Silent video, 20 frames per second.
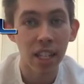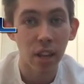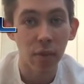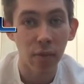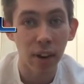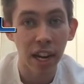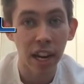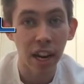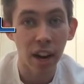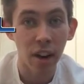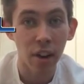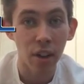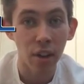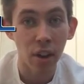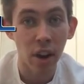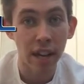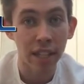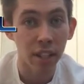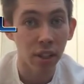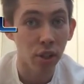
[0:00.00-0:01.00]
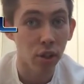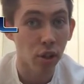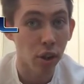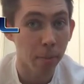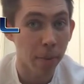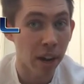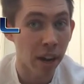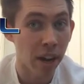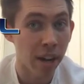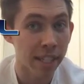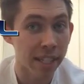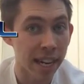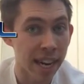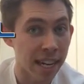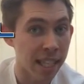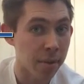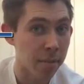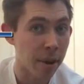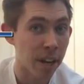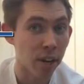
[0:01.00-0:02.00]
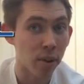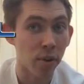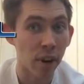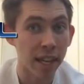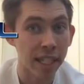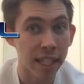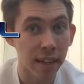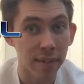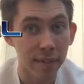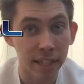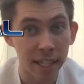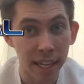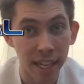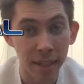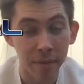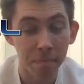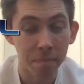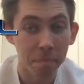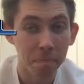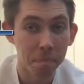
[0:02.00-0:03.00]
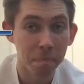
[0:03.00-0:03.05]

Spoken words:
So I really hope you guys enjoy my ideas and my creativity.